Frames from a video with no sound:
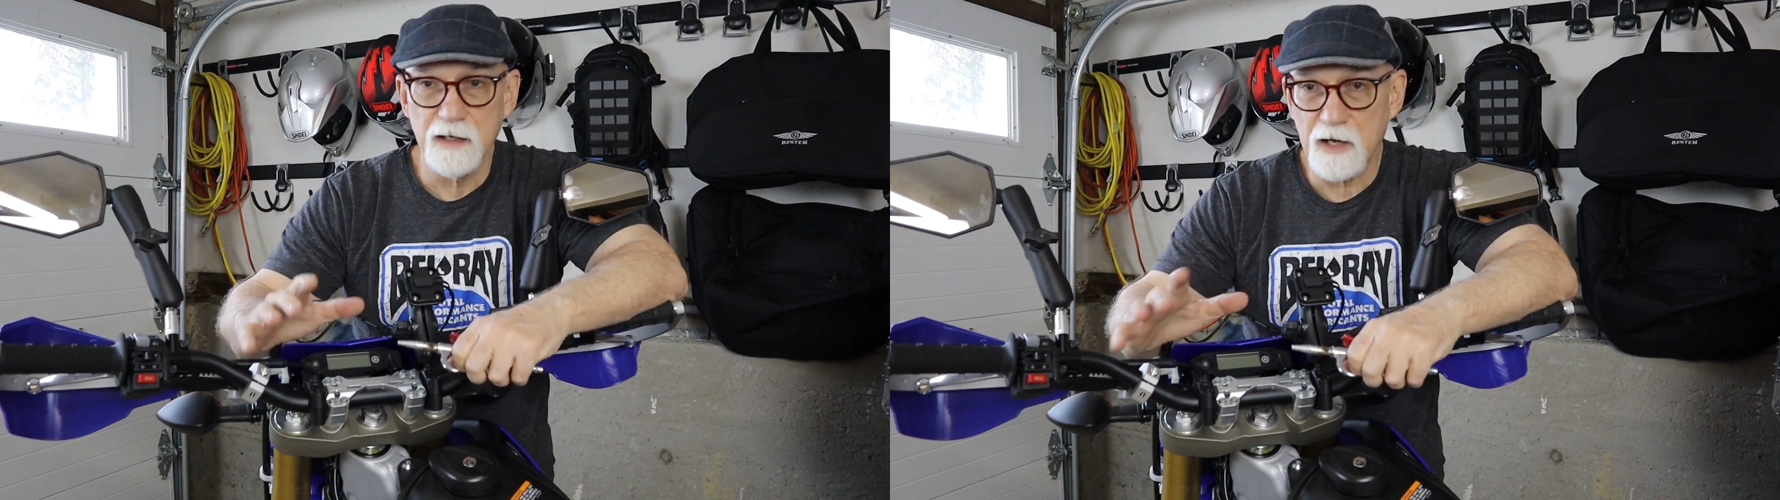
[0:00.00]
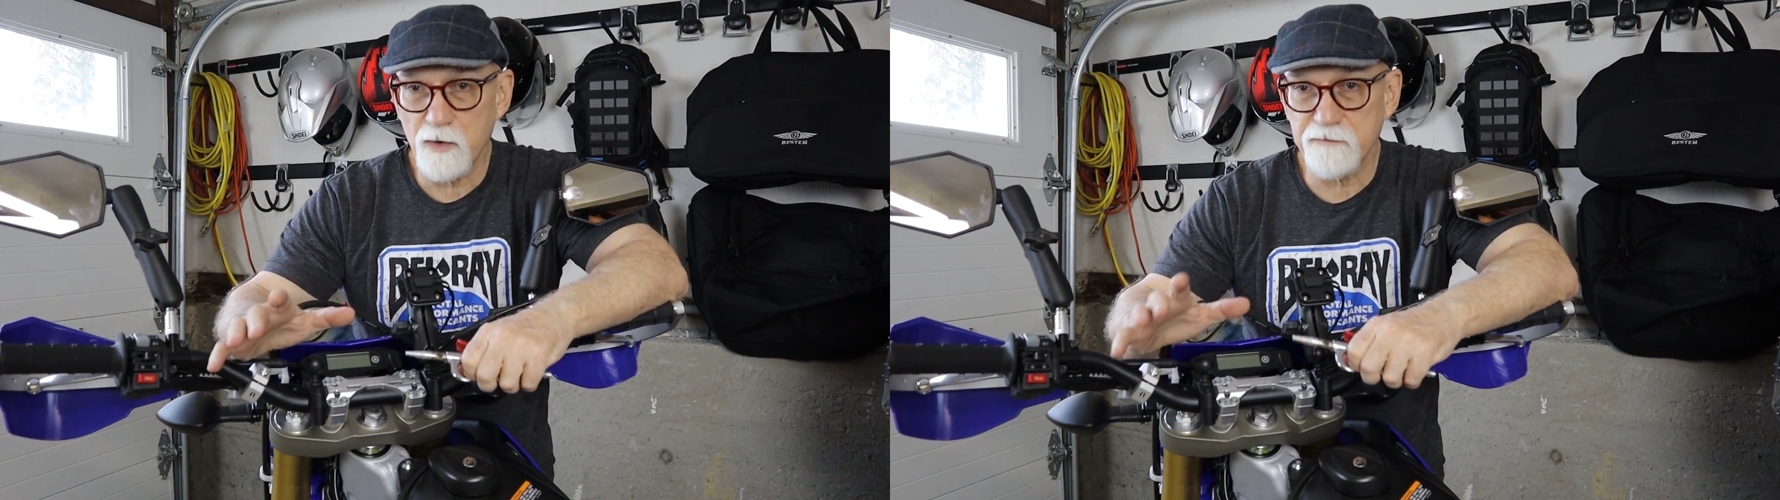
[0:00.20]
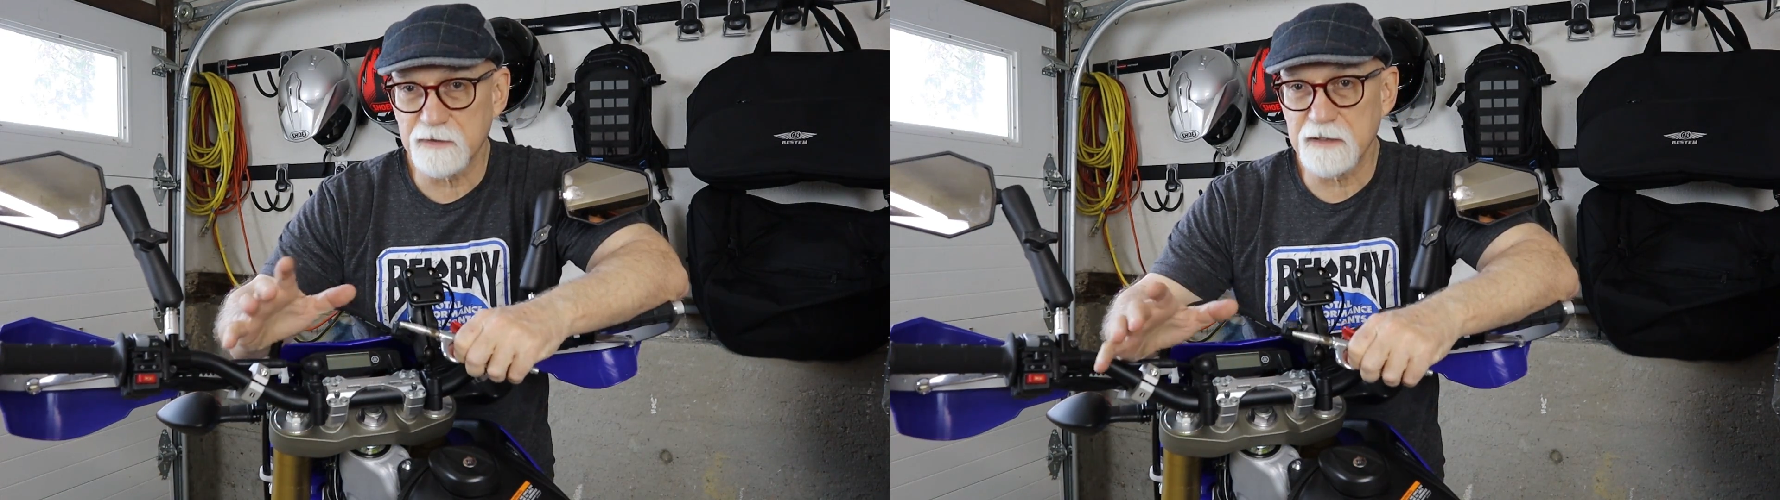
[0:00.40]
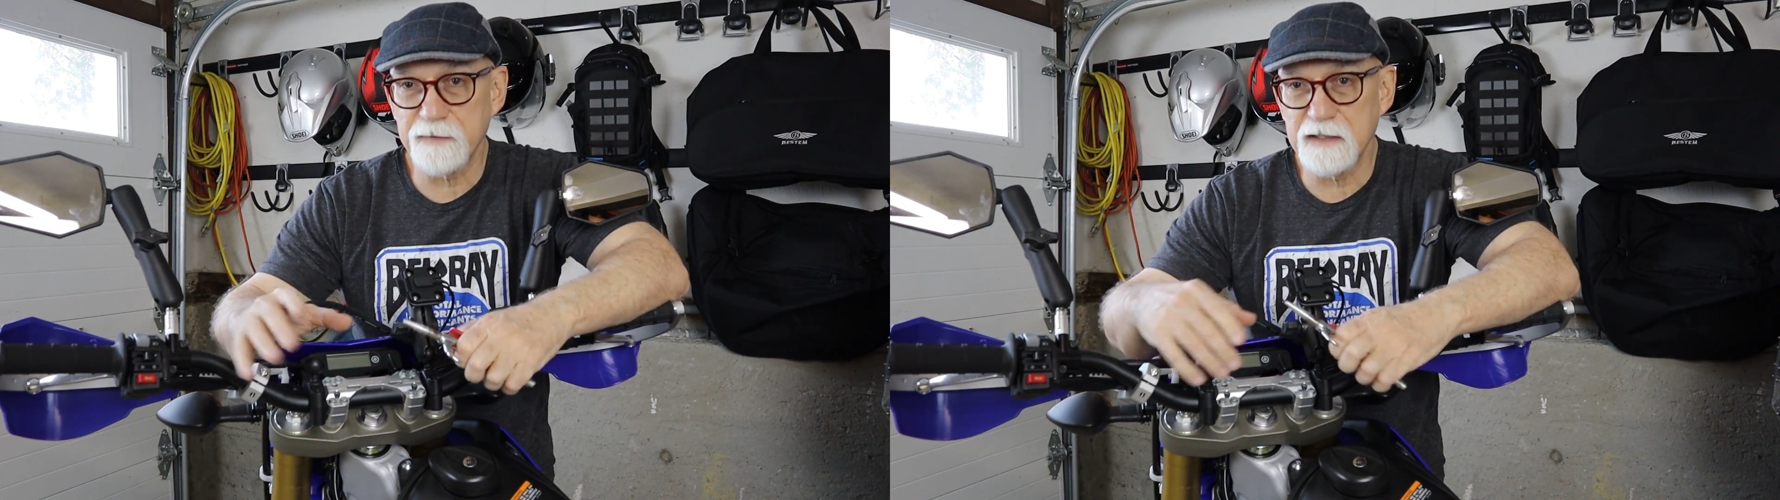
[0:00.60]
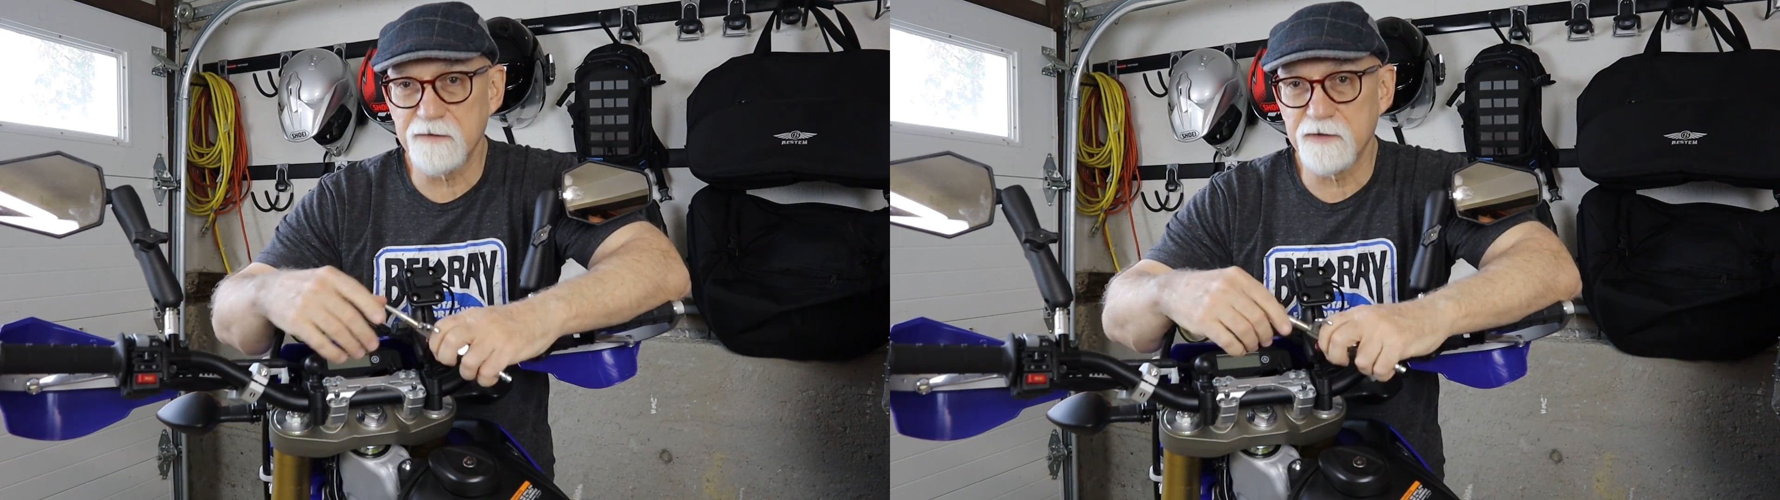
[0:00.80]
However, let
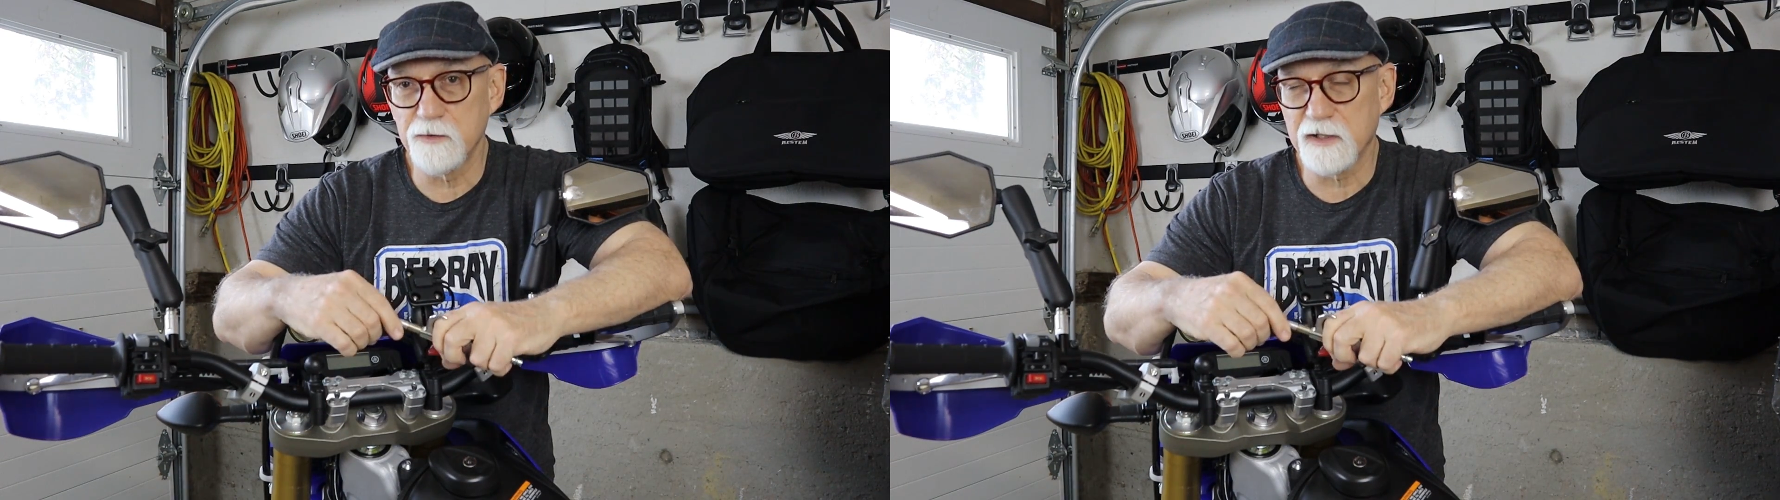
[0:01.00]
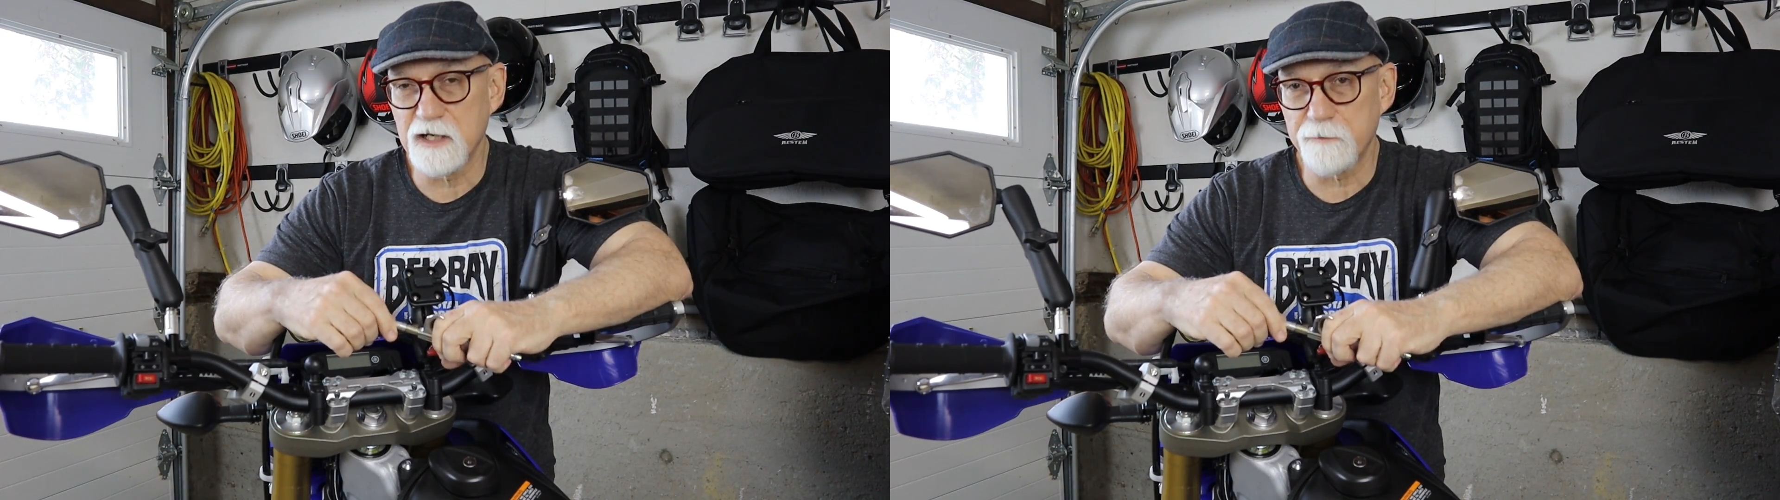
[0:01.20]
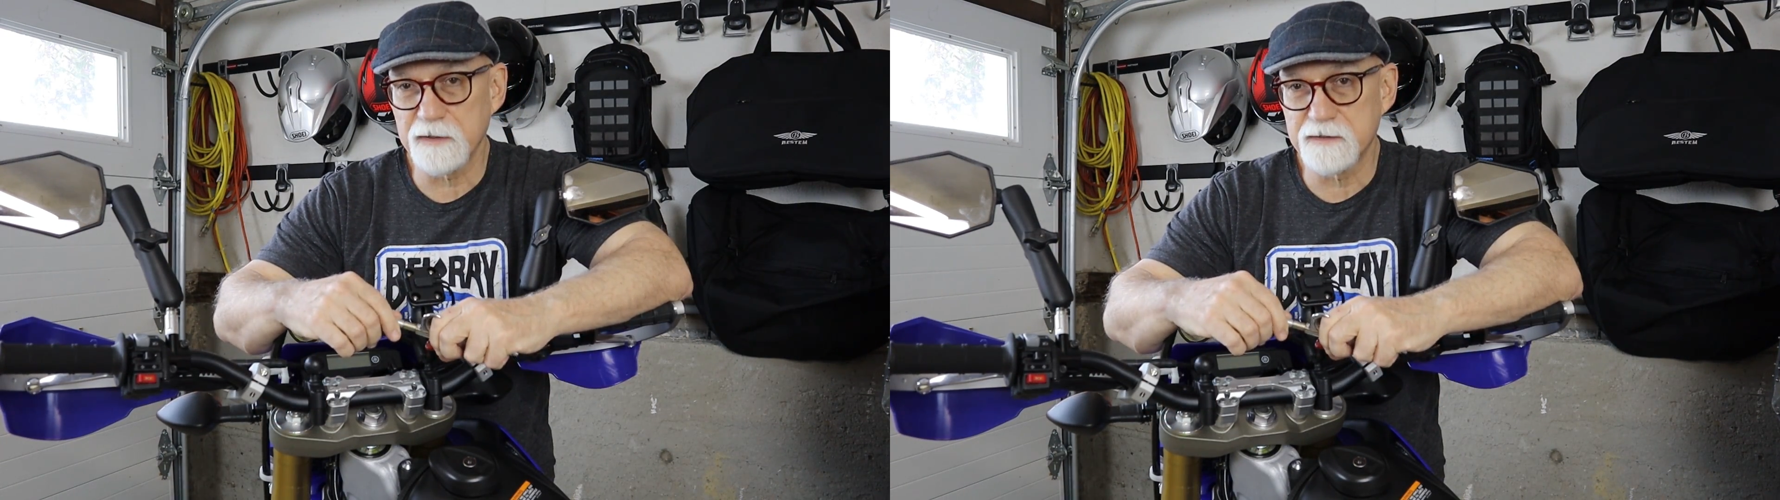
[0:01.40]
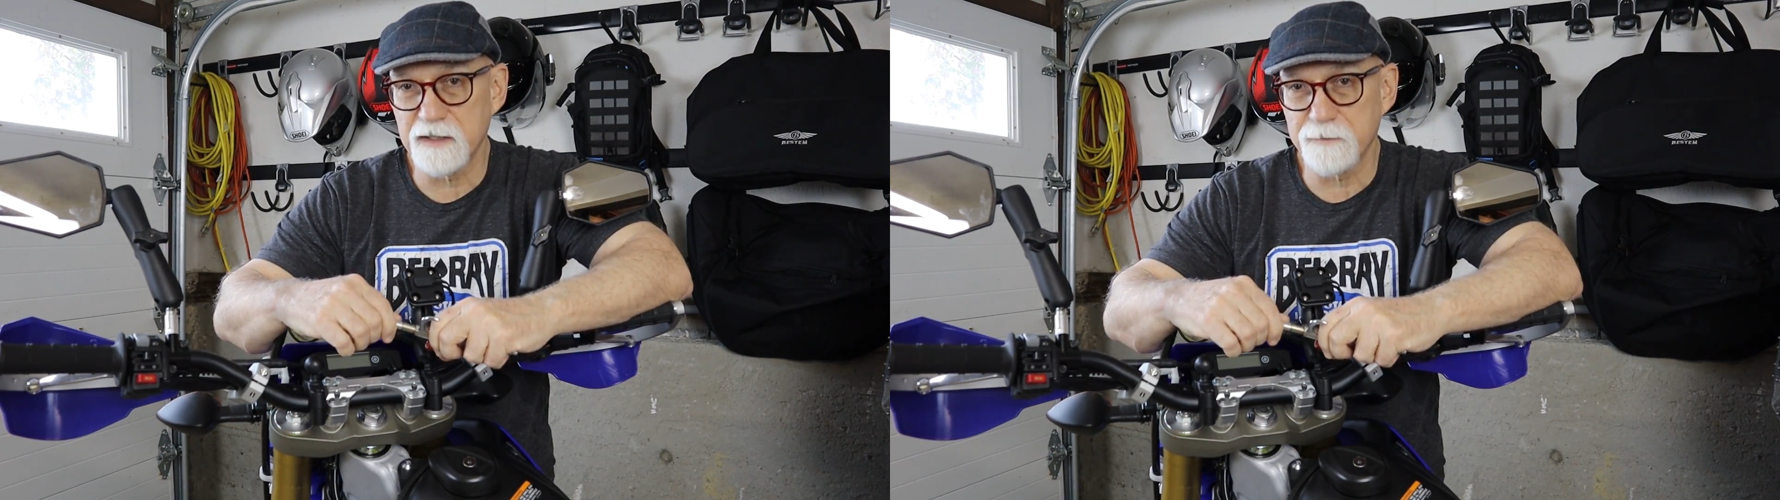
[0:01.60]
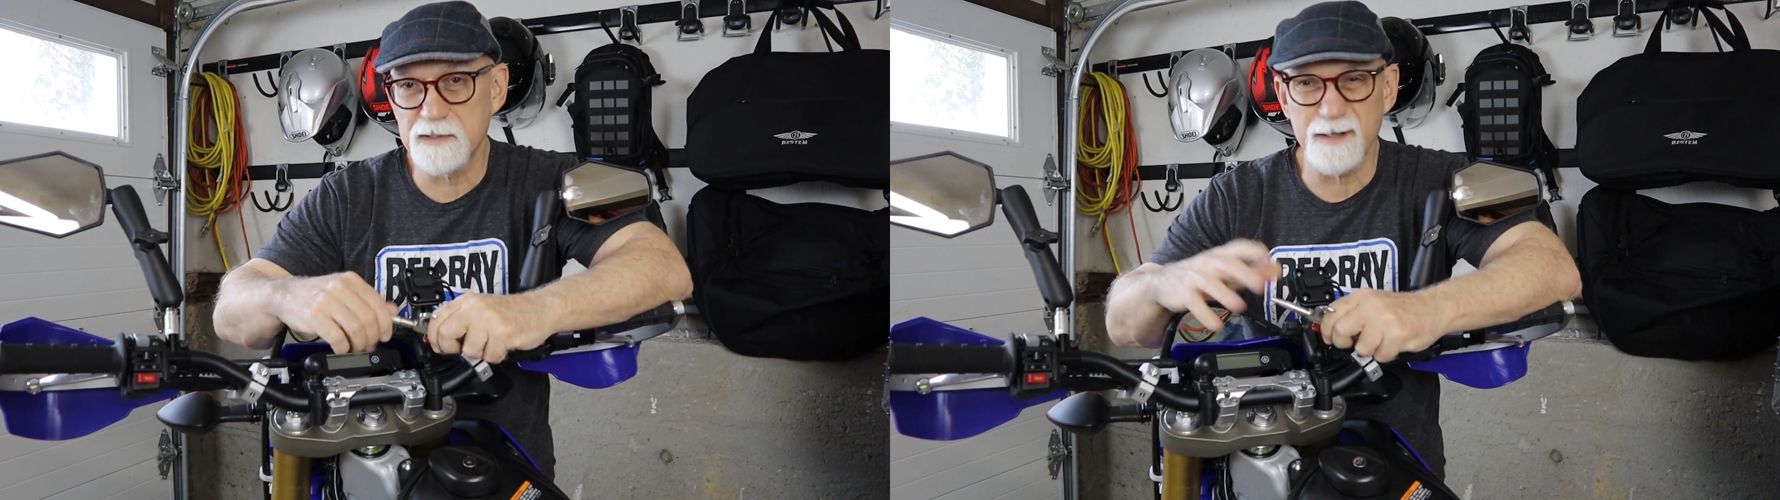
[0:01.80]
me give you a couple of tips,